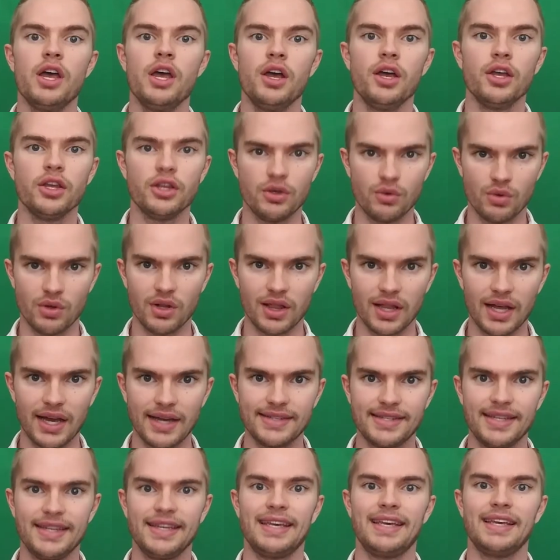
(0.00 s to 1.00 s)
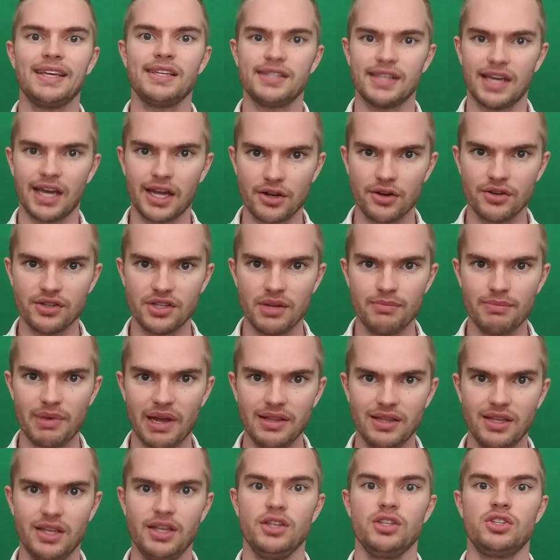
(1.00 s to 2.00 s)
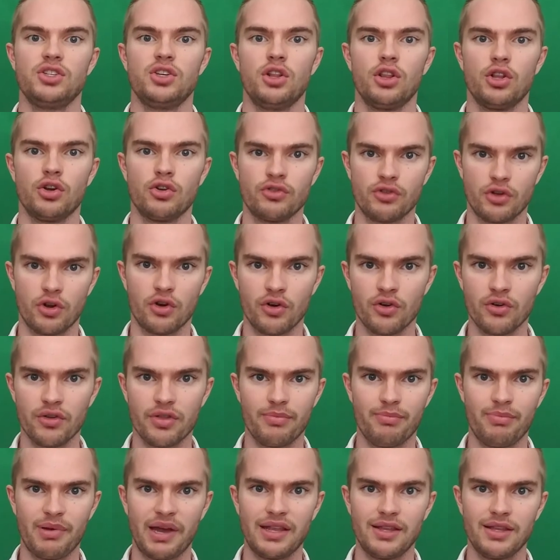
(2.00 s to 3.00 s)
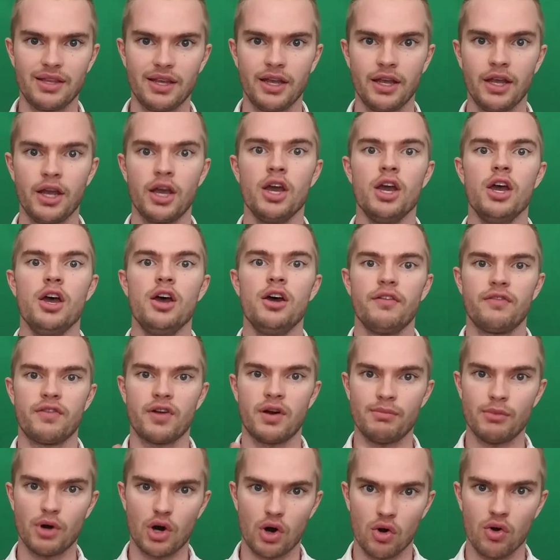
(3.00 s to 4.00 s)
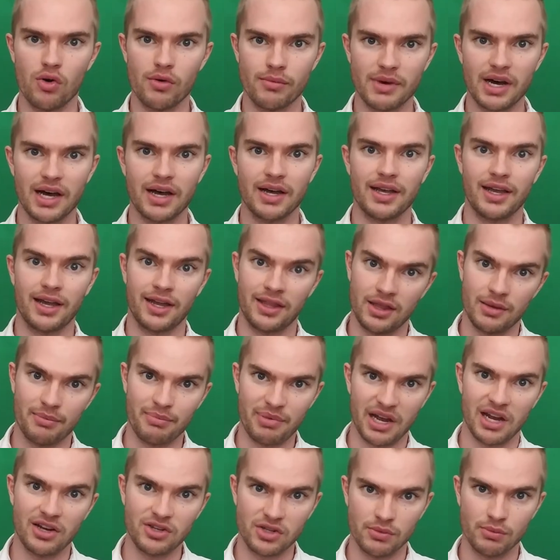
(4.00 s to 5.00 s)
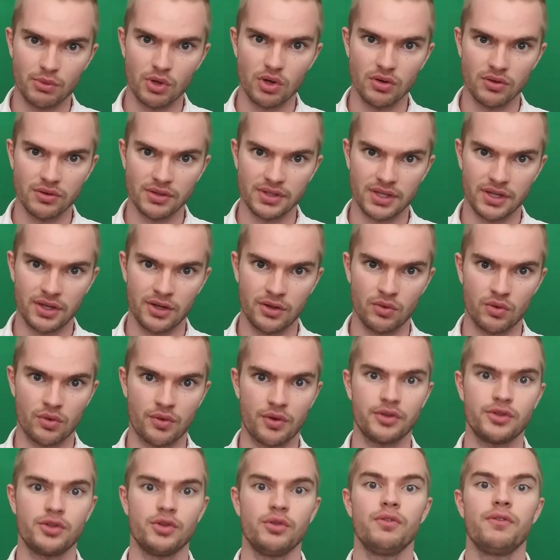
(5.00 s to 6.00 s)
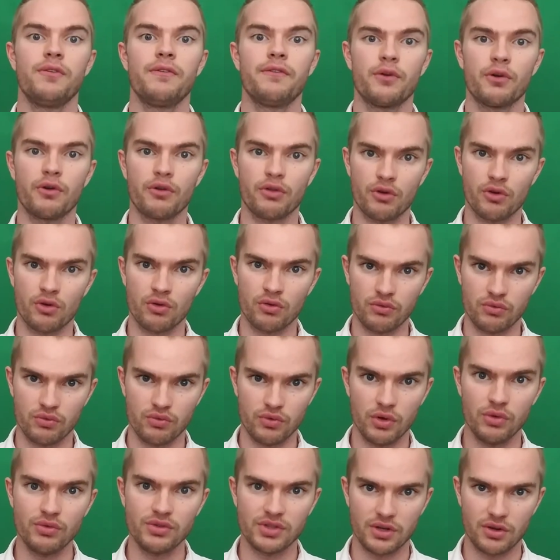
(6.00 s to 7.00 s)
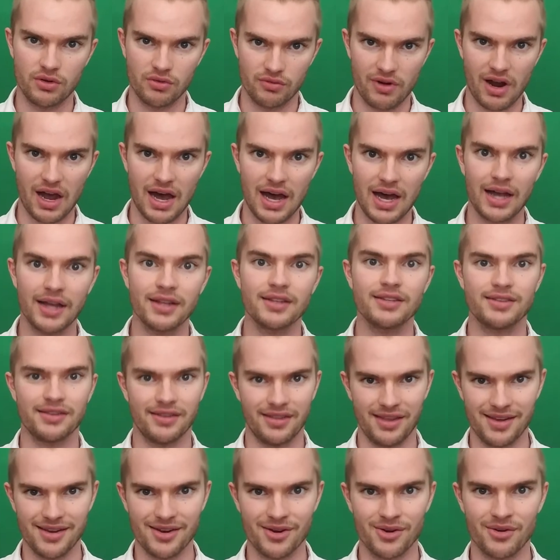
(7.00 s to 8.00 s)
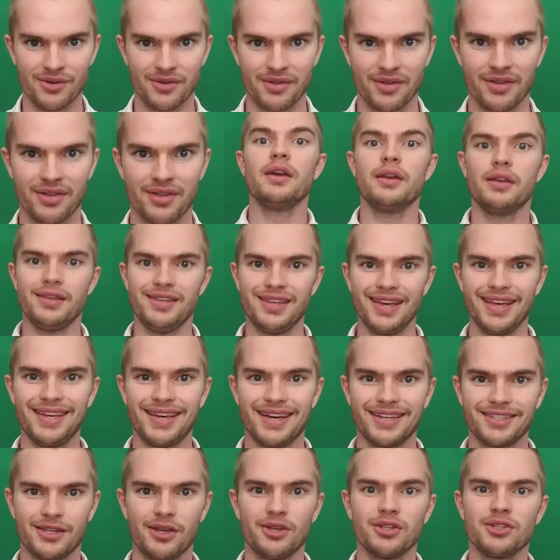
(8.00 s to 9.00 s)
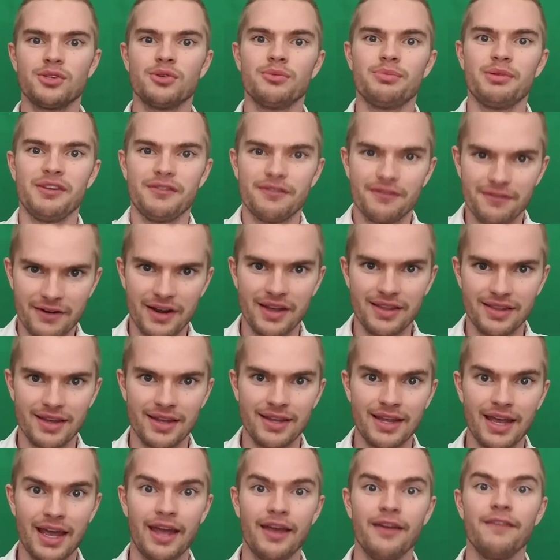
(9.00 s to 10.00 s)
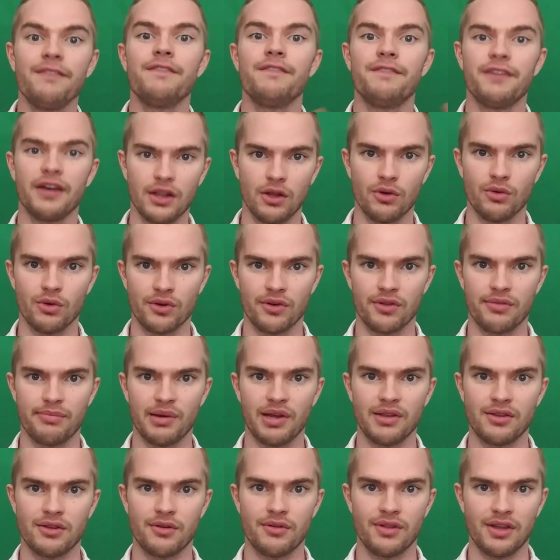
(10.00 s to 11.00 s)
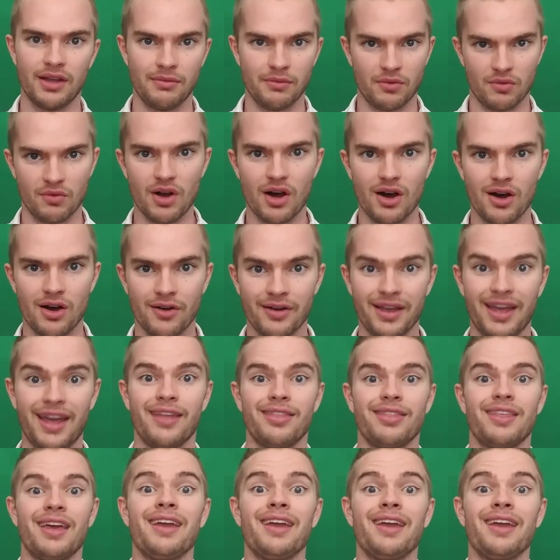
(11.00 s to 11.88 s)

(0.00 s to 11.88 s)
utilizing his energy bending to learn earth bending from Oma and the Badger Moles in order to further root Gra to the earth. Yi has also befriended a fellow earthbender named Rong, and they